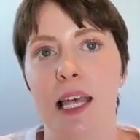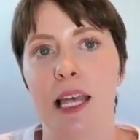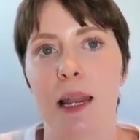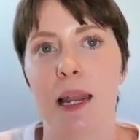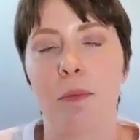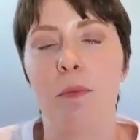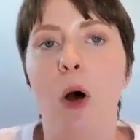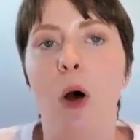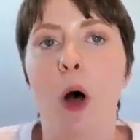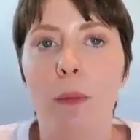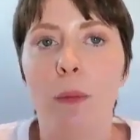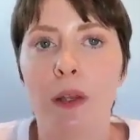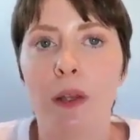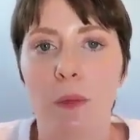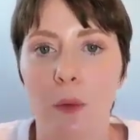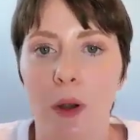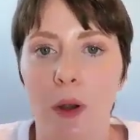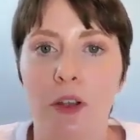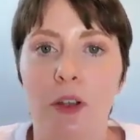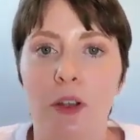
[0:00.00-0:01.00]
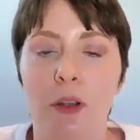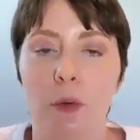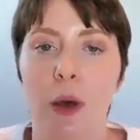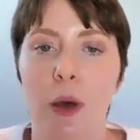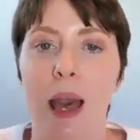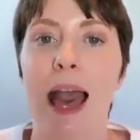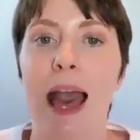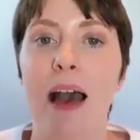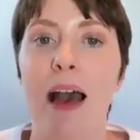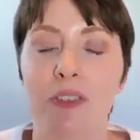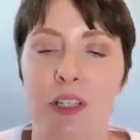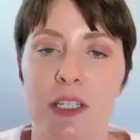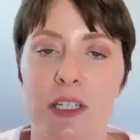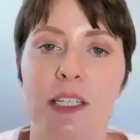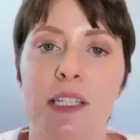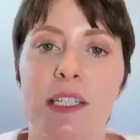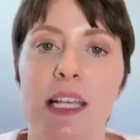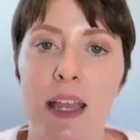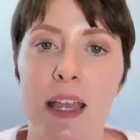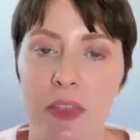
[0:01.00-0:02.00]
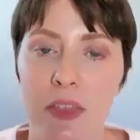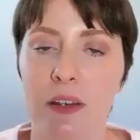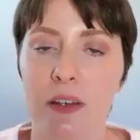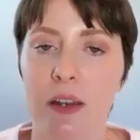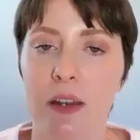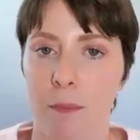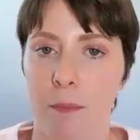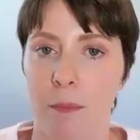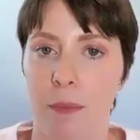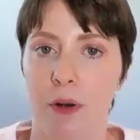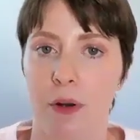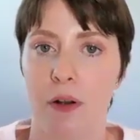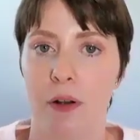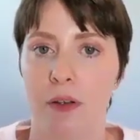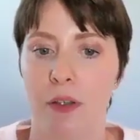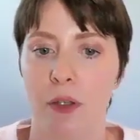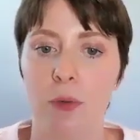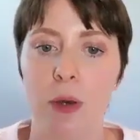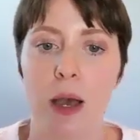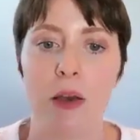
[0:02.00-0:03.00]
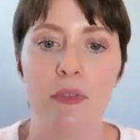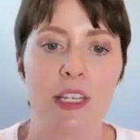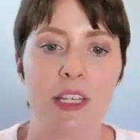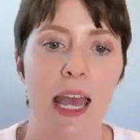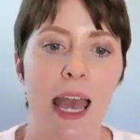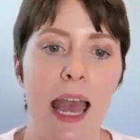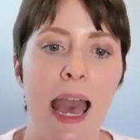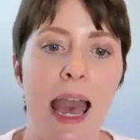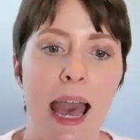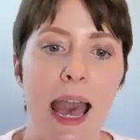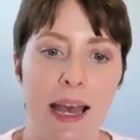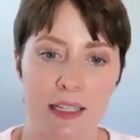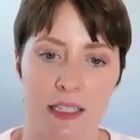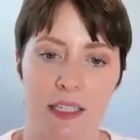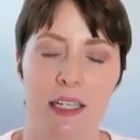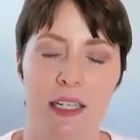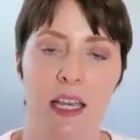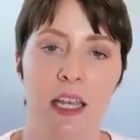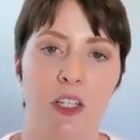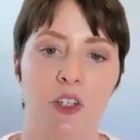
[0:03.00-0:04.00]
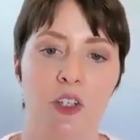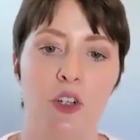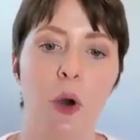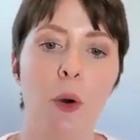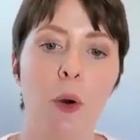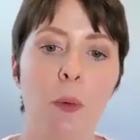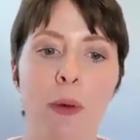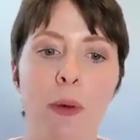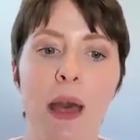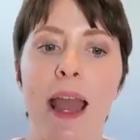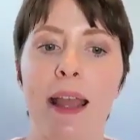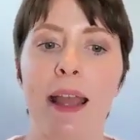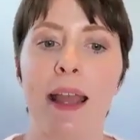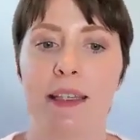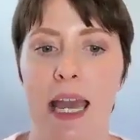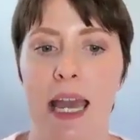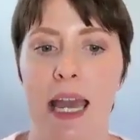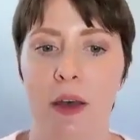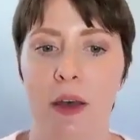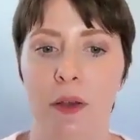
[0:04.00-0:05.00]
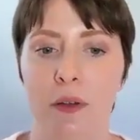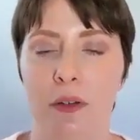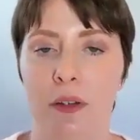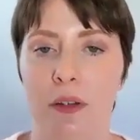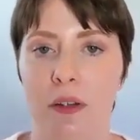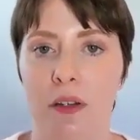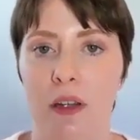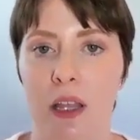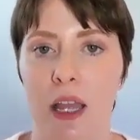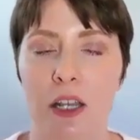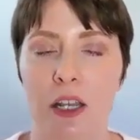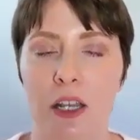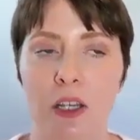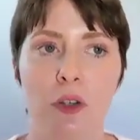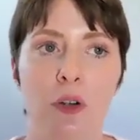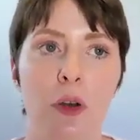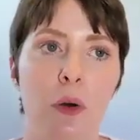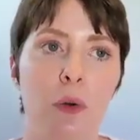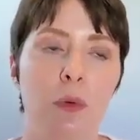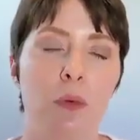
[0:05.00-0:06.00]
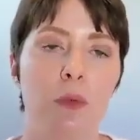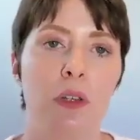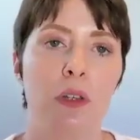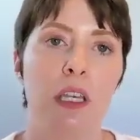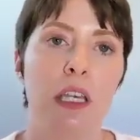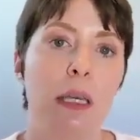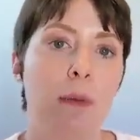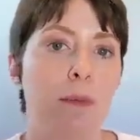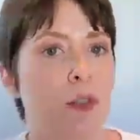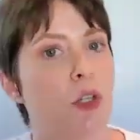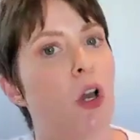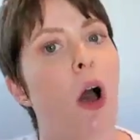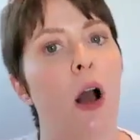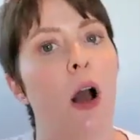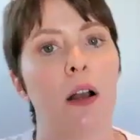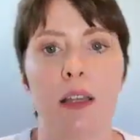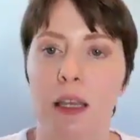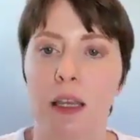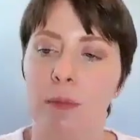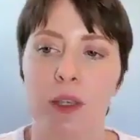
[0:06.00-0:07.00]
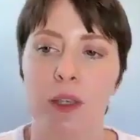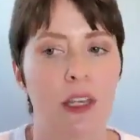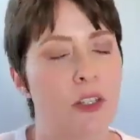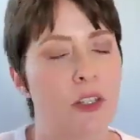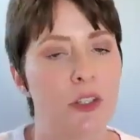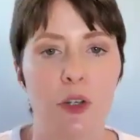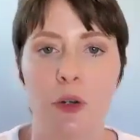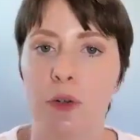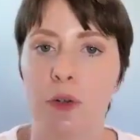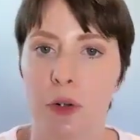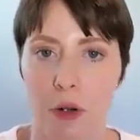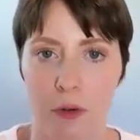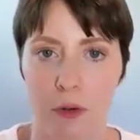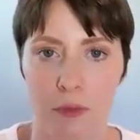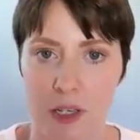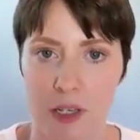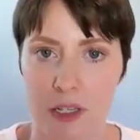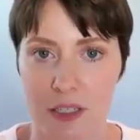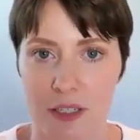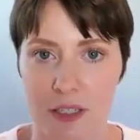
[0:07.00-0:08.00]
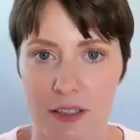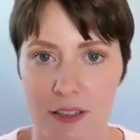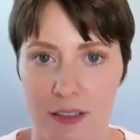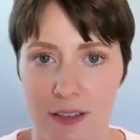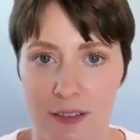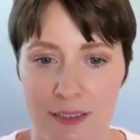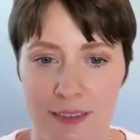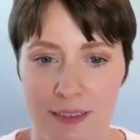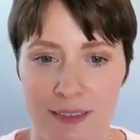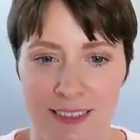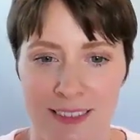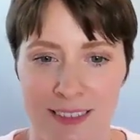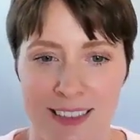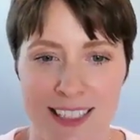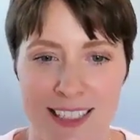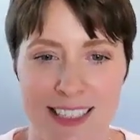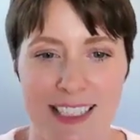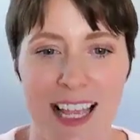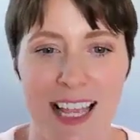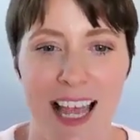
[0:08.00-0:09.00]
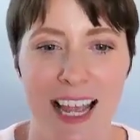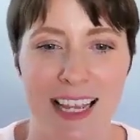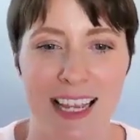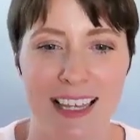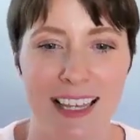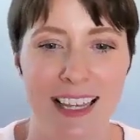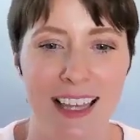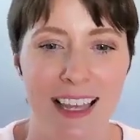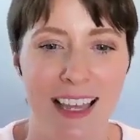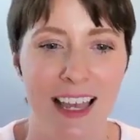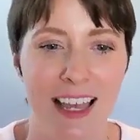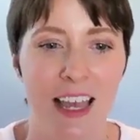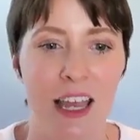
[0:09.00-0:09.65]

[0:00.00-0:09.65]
that moment where you have to say the number, you have to ask, and you don't back down and you don't keep talking because you're nervous. It's like